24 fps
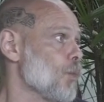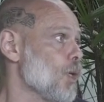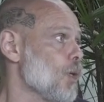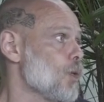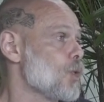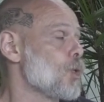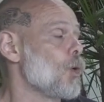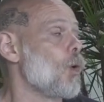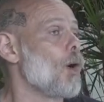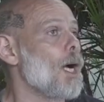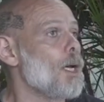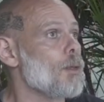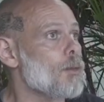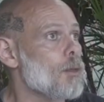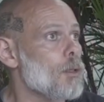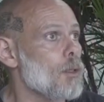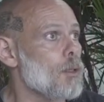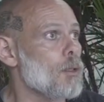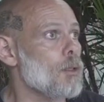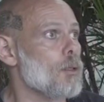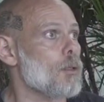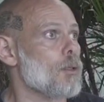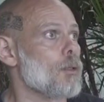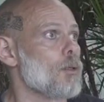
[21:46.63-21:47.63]
So I
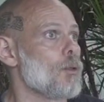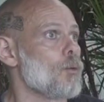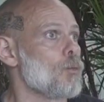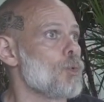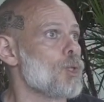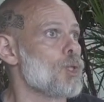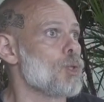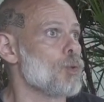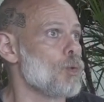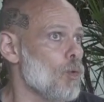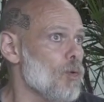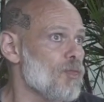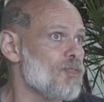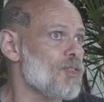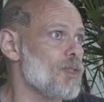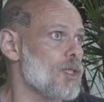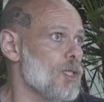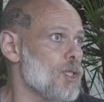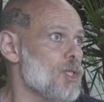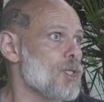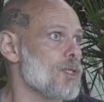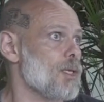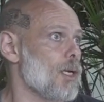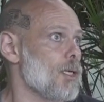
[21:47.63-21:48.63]
think we should all
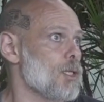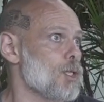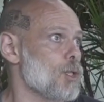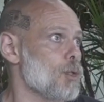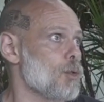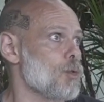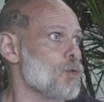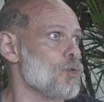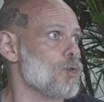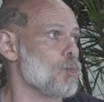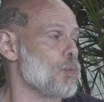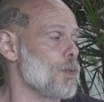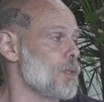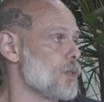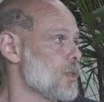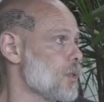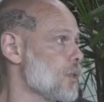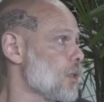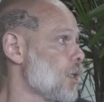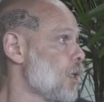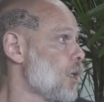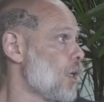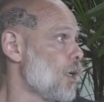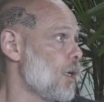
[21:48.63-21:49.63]
finish sessions with